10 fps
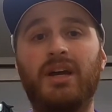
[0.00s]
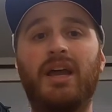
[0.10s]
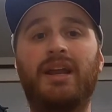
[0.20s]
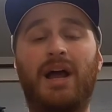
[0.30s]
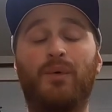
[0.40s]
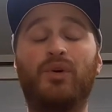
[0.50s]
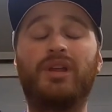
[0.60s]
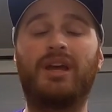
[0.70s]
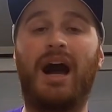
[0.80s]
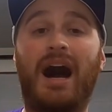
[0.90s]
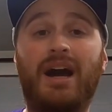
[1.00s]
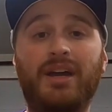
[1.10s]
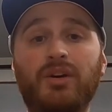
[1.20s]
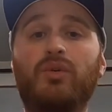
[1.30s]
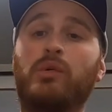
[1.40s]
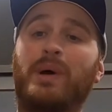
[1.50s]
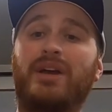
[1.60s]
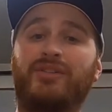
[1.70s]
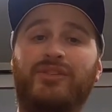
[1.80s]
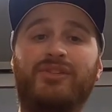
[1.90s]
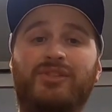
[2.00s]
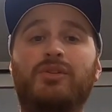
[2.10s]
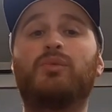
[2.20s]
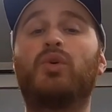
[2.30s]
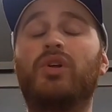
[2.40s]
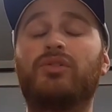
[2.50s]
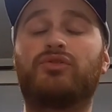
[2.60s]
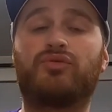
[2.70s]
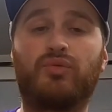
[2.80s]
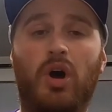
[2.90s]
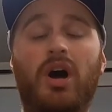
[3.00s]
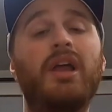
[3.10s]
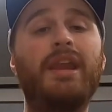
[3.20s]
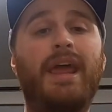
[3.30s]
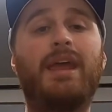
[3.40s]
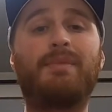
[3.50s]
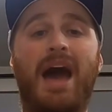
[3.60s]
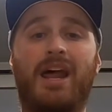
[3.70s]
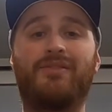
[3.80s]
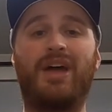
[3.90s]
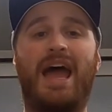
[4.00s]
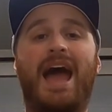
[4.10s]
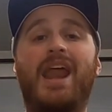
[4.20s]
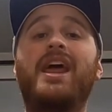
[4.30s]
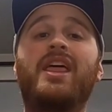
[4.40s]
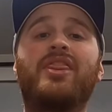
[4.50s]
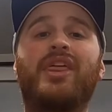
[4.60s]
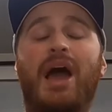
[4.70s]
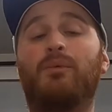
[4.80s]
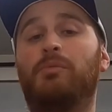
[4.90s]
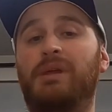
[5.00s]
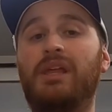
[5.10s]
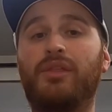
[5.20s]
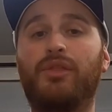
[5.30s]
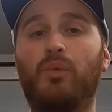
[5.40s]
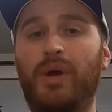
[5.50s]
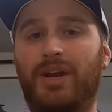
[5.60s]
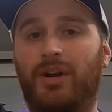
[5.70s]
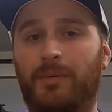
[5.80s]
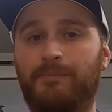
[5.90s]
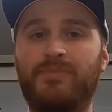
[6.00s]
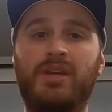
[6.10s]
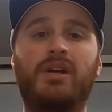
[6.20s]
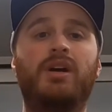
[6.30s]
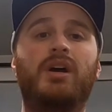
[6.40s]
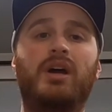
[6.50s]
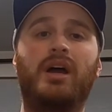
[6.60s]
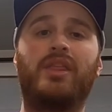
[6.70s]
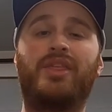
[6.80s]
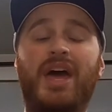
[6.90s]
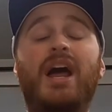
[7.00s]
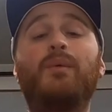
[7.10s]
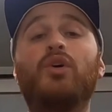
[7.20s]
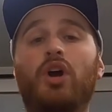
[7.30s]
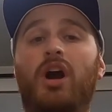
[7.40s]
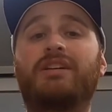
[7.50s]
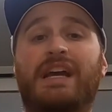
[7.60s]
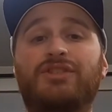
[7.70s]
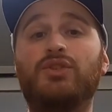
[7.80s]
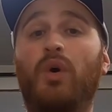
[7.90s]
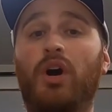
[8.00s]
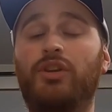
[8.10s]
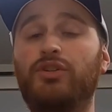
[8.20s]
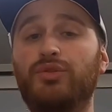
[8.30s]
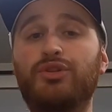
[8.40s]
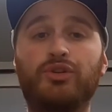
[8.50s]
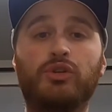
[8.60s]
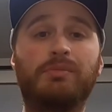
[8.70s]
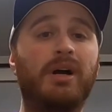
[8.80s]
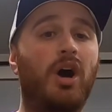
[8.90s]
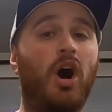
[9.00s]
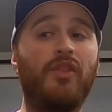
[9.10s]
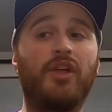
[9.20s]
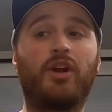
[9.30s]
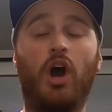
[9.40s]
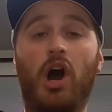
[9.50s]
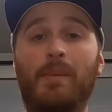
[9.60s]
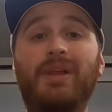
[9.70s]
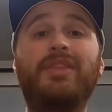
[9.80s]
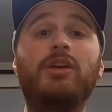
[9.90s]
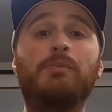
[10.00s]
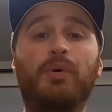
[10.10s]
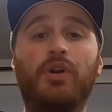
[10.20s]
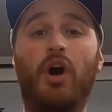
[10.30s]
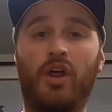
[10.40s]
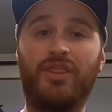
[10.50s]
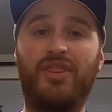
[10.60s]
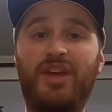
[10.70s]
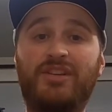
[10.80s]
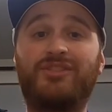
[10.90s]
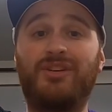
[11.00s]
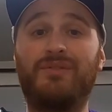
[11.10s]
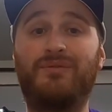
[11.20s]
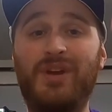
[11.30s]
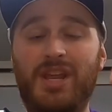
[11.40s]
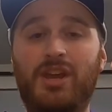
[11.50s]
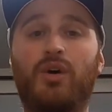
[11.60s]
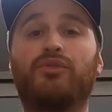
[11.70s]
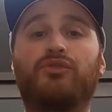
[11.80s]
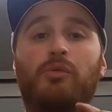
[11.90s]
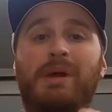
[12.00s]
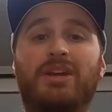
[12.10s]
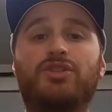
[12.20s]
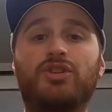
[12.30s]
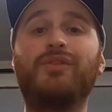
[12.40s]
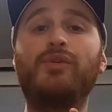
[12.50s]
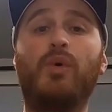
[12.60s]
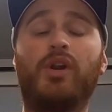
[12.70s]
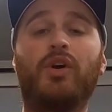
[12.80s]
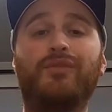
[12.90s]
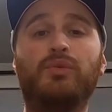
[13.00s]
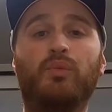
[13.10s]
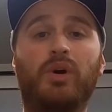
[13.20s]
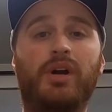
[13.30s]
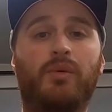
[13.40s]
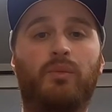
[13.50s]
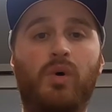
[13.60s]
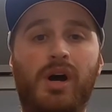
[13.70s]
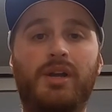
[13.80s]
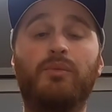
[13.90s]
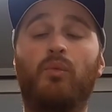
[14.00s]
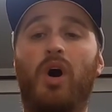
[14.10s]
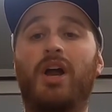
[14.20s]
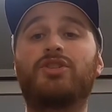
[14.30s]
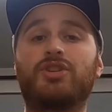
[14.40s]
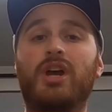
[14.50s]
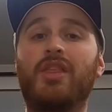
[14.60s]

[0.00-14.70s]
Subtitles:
and I or my assistant will draw a name out of the hat, and that will be the winner. Then I will contact you on YouTube on the comment that you put on this video. So make sure if you want to know if you won, watch